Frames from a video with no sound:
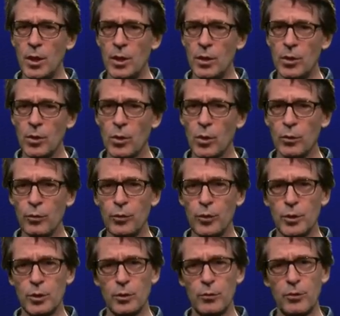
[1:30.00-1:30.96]
The
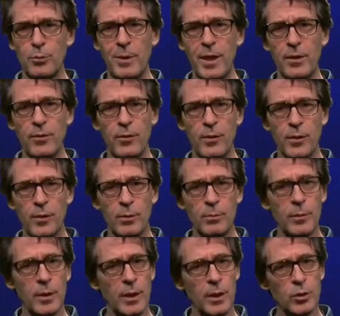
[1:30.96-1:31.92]
converse of the main
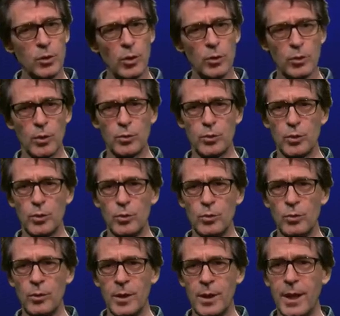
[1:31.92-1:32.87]
theorem is also
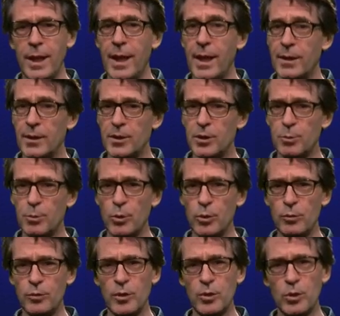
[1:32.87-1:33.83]
true, and it is
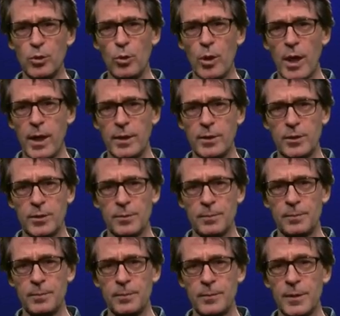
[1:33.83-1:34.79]
proved in two lines,
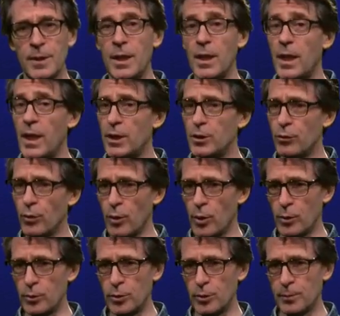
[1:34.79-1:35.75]
as
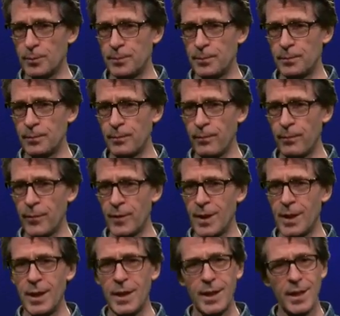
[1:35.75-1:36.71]
follows.
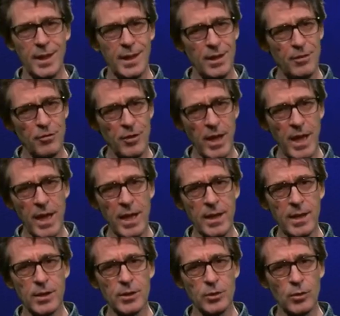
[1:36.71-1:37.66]
If A
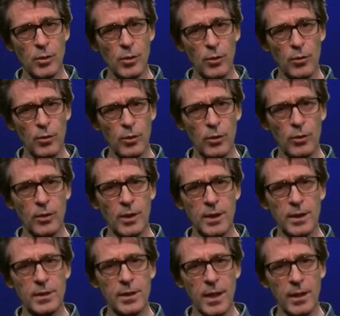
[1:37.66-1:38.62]
is
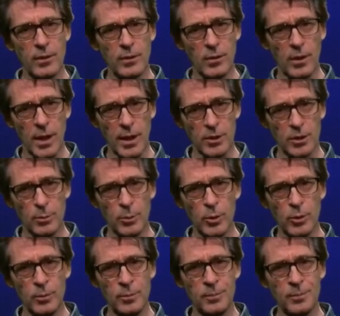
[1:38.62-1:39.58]
orthogonally
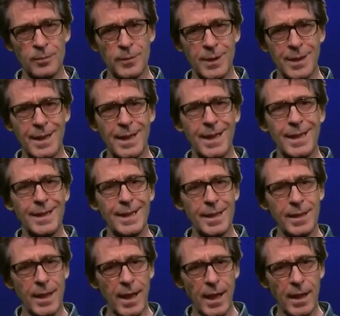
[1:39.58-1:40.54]
diagonalisable,
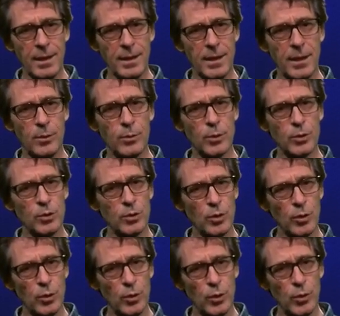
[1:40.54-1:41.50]
then A equals
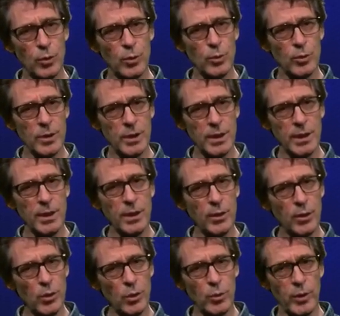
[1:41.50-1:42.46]
Q d
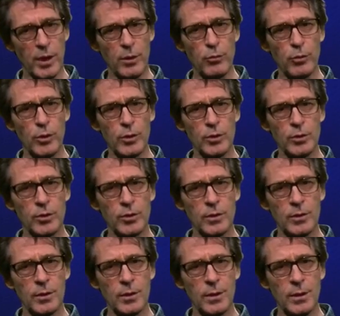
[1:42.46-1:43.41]
Q inverse
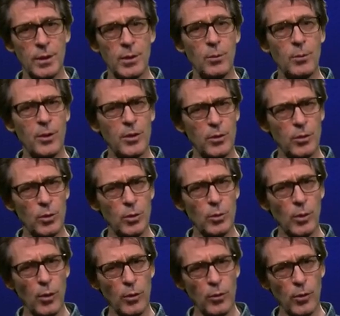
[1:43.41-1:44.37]
with Q
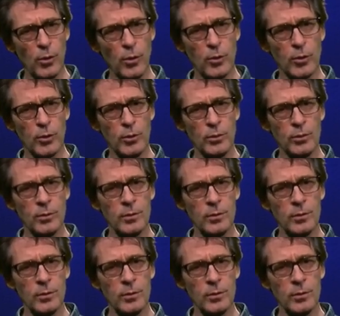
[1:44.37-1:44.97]
orthogonal,